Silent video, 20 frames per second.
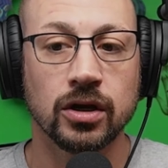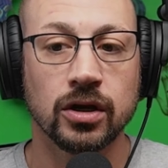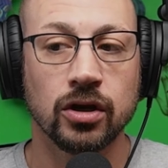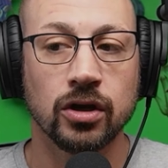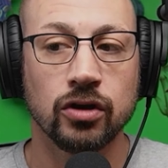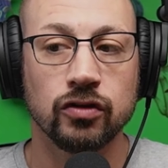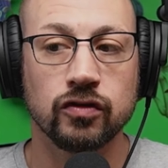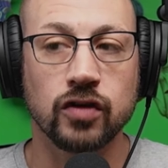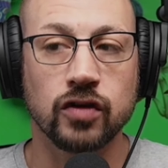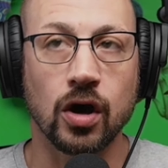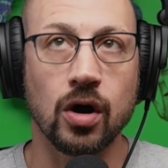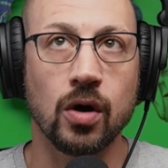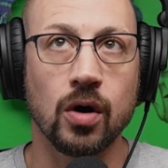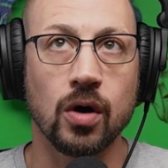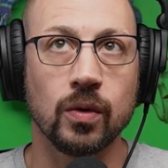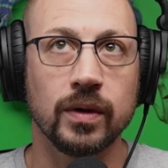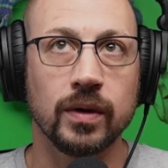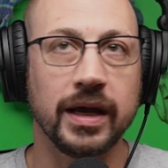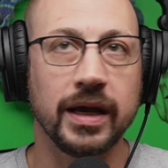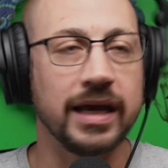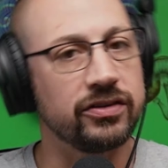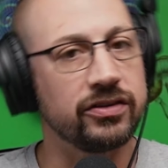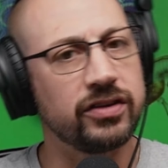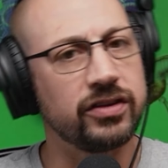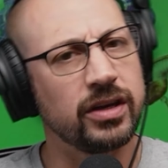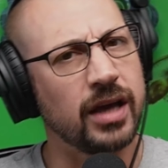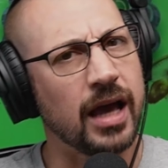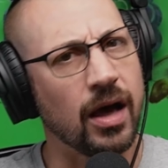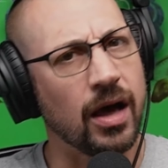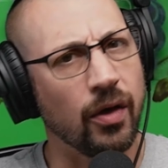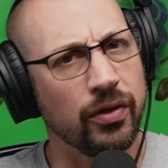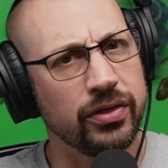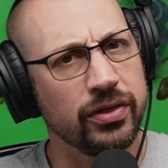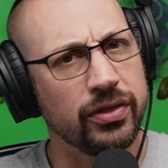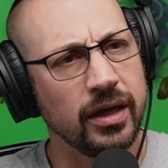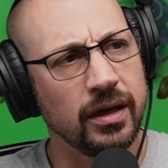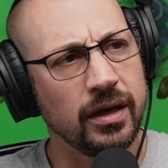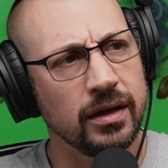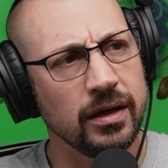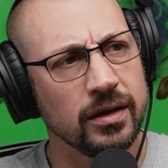So, is it
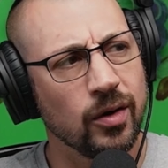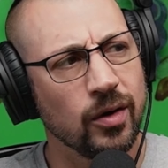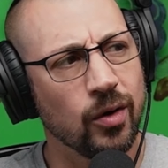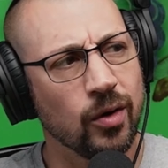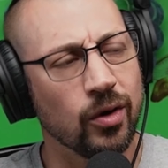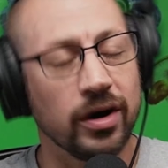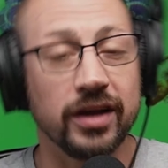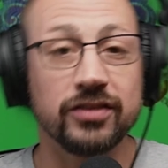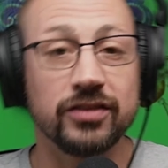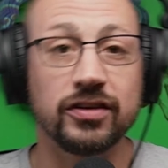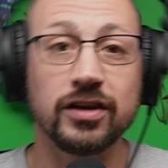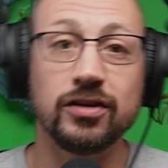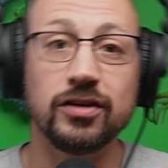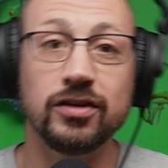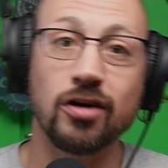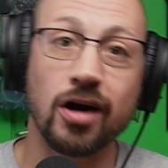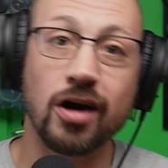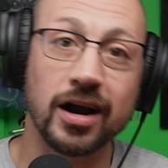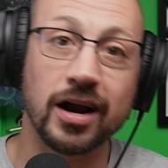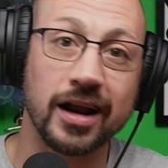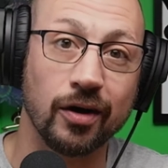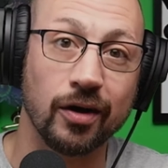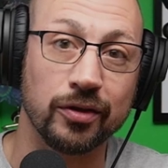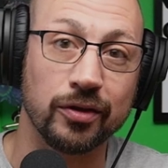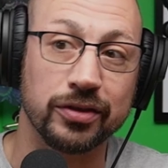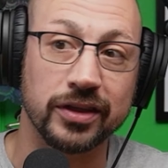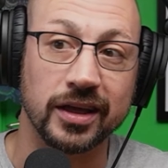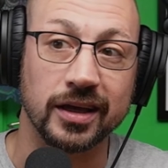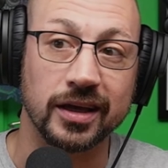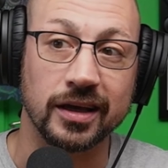healthy or is it not healthy?